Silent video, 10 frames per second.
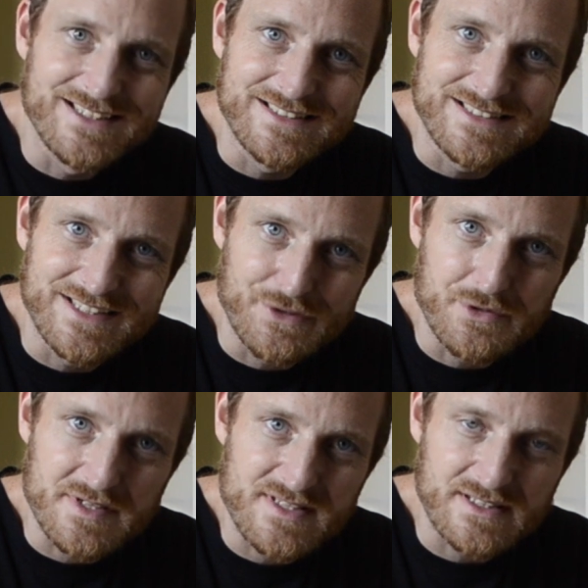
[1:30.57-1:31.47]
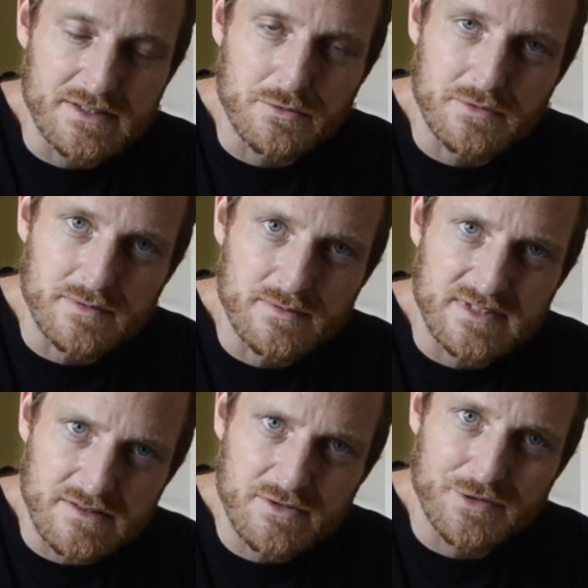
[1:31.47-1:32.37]
I noticed they'd
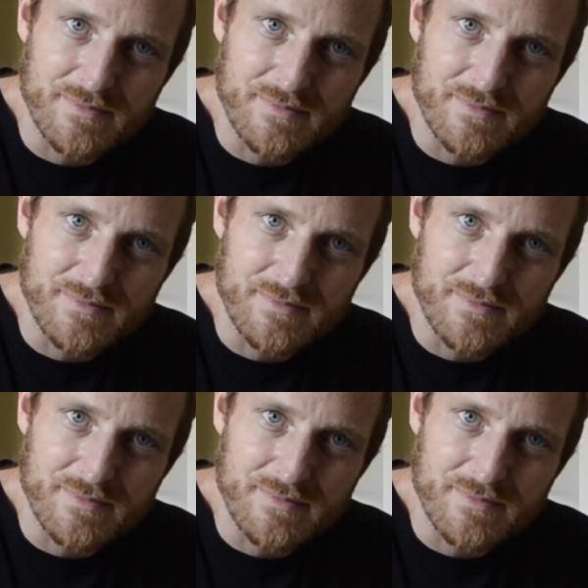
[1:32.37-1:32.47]
gone